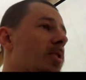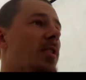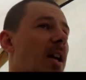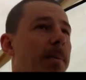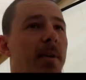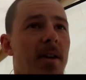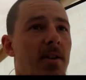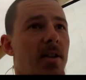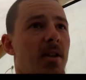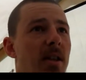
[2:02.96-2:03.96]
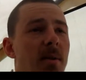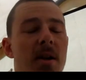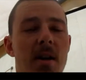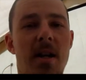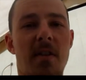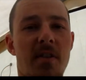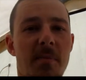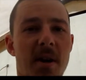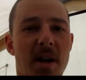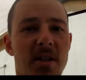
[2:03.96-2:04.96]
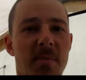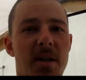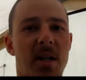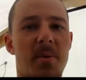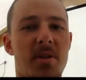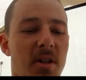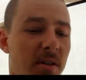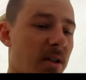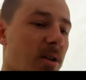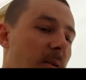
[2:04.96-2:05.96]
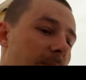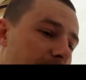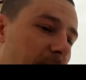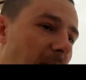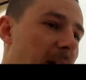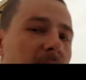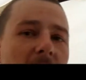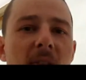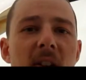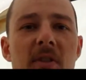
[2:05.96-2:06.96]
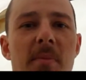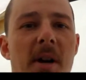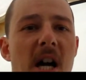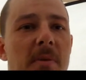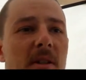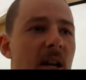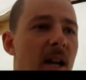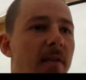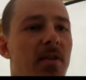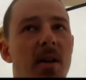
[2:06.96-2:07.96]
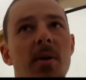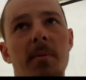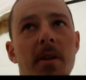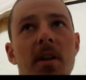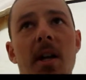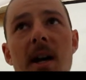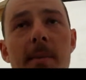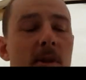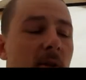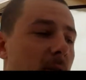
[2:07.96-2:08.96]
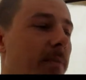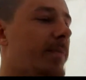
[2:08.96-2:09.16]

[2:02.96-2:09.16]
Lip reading: scrap guys will tell you they want an 8-foot box and a pickup truck. You know, I like to have an 8-foot box, but I decided to have a truck with a bigger cab. So